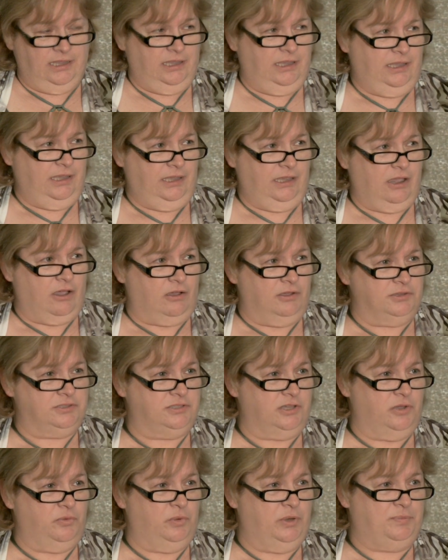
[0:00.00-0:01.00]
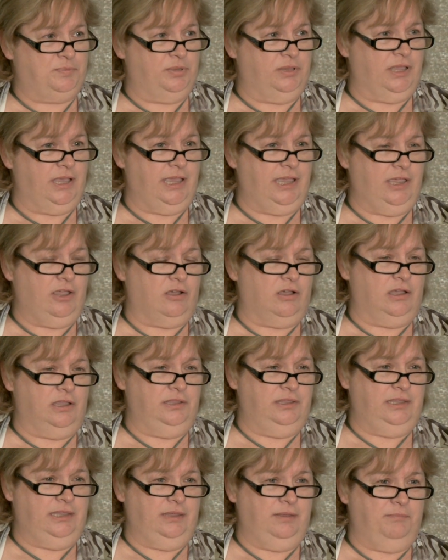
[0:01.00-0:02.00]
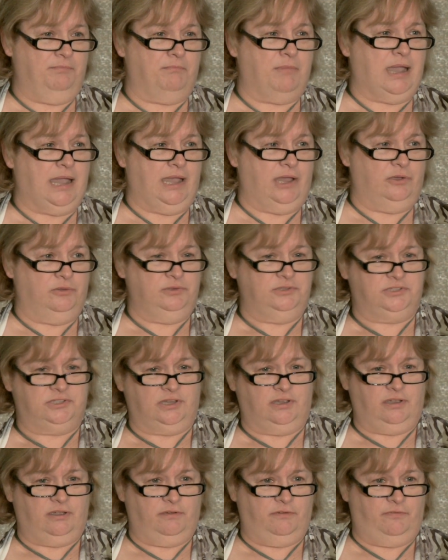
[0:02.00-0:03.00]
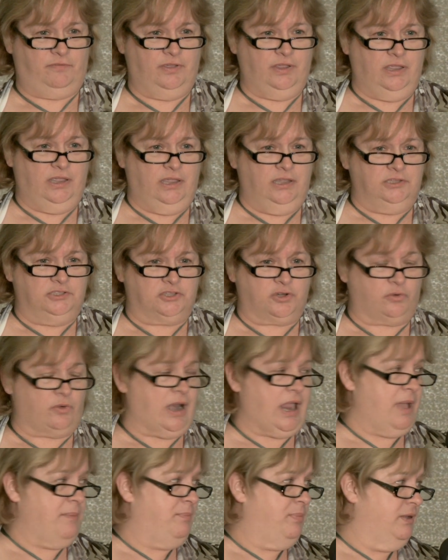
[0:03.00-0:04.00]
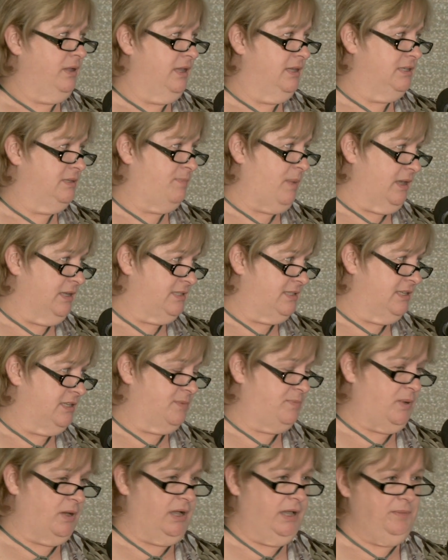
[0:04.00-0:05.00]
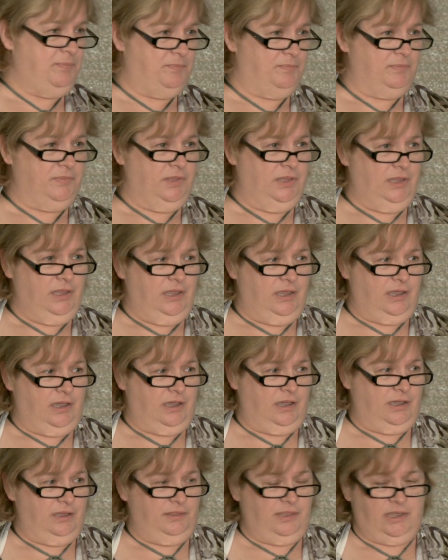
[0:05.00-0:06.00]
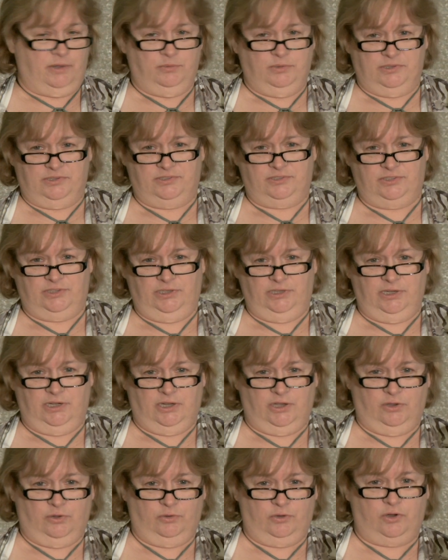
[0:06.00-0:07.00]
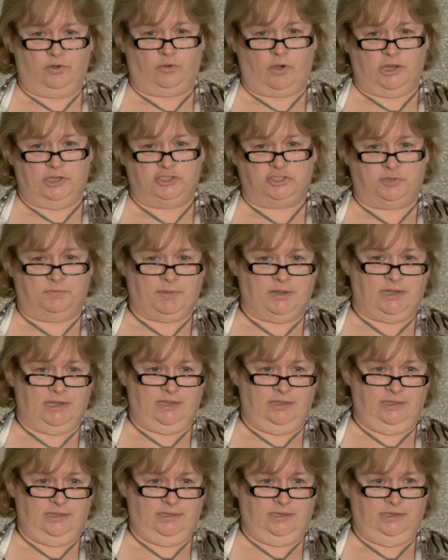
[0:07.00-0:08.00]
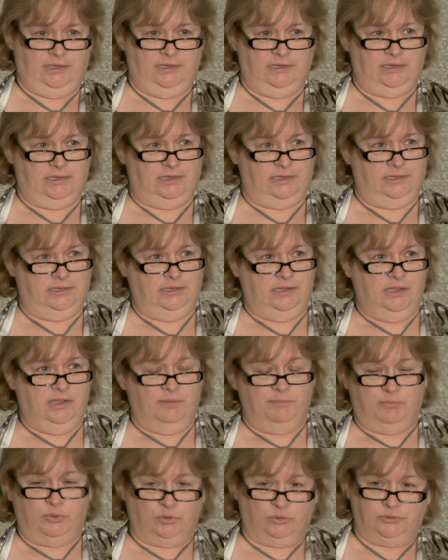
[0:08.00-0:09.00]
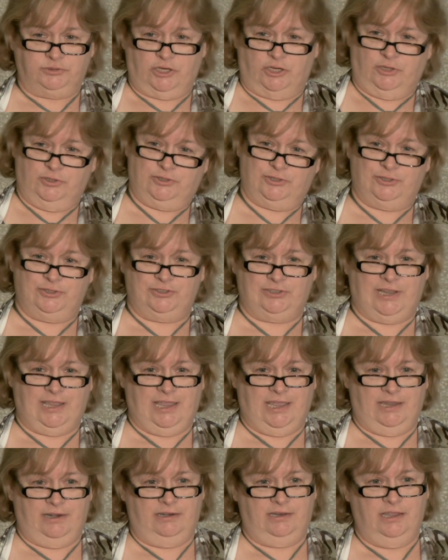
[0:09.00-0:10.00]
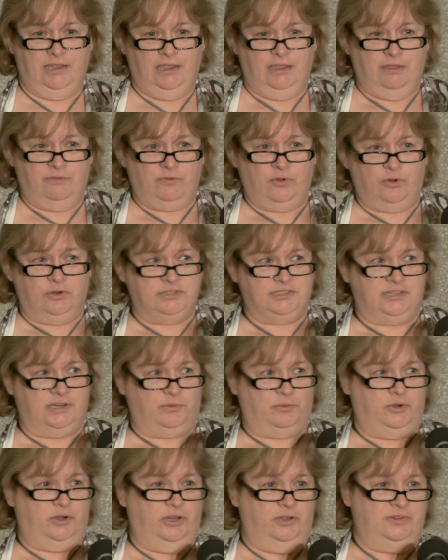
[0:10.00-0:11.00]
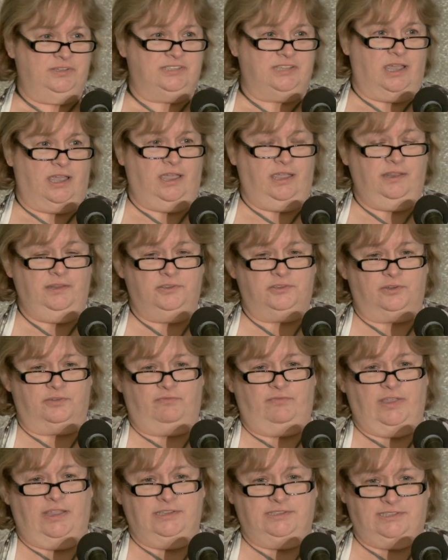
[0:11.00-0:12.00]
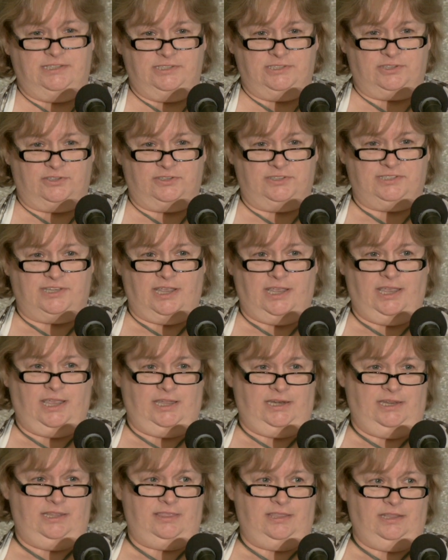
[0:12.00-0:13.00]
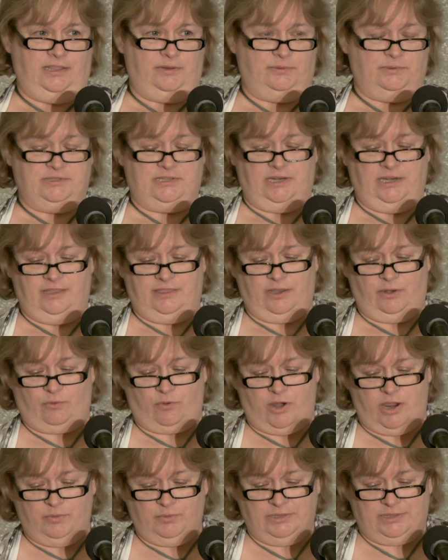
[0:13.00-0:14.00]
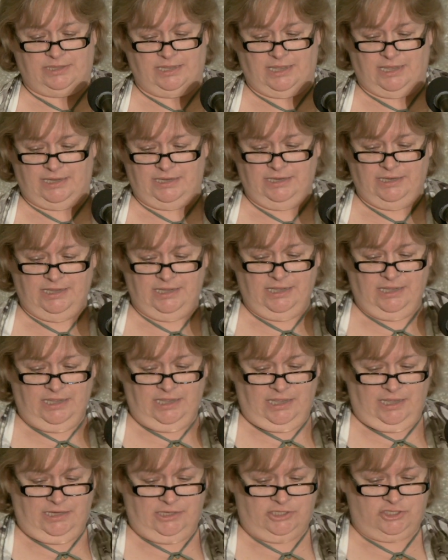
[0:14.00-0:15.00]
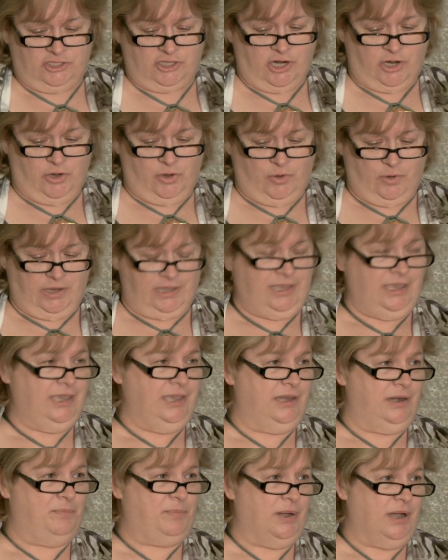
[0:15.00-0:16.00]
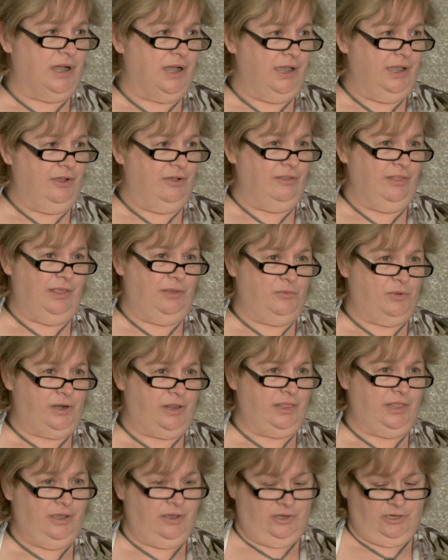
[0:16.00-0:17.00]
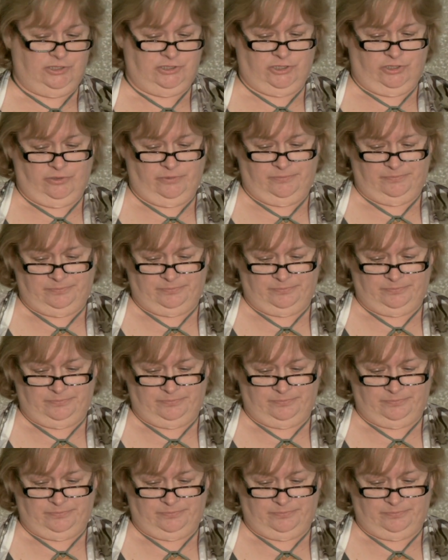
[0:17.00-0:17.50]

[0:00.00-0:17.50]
He also would play on the mounds of scrap asbestos pipe that was, crushed by the bulldozers. And of course there were no signs or fences or saying there was anything wrong with that. And show a kid a pile, and what are they going to do?